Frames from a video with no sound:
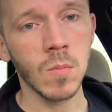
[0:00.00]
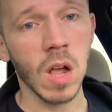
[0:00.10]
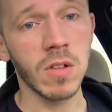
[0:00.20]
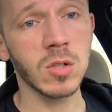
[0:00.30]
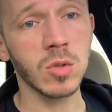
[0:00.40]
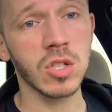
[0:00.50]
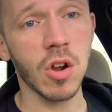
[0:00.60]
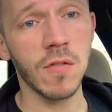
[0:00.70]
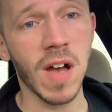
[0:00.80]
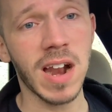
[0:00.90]
If this was
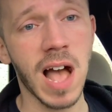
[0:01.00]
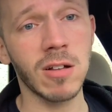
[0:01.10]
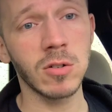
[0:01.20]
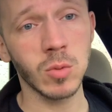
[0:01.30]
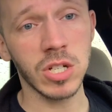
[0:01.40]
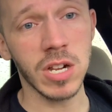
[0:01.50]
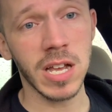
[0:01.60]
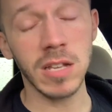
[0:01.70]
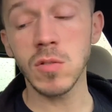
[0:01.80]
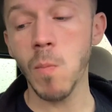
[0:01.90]
thirty-five dollars, which it
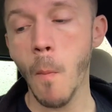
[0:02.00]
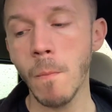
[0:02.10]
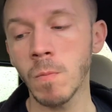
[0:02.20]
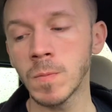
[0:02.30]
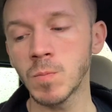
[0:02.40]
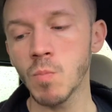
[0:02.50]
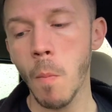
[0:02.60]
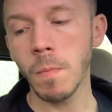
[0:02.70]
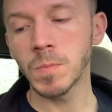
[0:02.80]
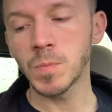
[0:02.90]
is,
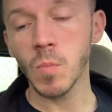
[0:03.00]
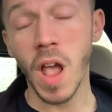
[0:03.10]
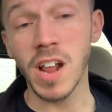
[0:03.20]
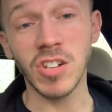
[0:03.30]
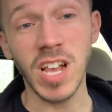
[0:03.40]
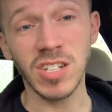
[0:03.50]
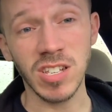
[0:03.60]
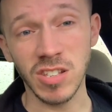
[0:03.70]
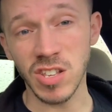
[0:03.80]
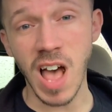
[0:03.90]
and it tastes
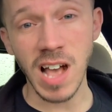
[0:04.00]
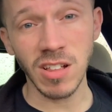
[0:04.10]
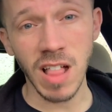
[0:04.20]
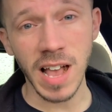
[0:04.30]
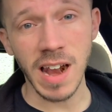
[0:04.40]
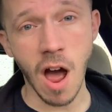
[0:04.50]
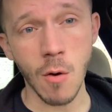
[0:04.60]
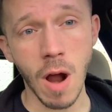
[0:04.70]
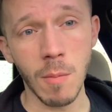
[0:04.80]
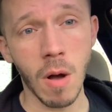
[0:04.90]
exactly like an
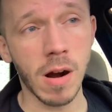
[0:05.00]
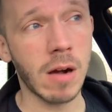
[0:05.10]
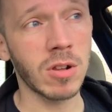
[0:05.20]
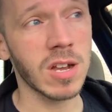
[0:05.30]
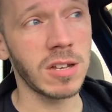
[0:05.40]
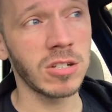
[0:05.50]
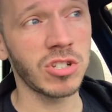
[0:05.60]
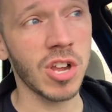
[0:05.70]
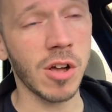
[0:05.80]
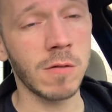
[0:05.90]
Outright Bar, I would tell you
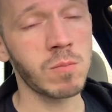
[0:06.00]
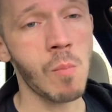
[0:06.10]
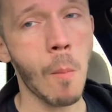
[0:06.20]
still,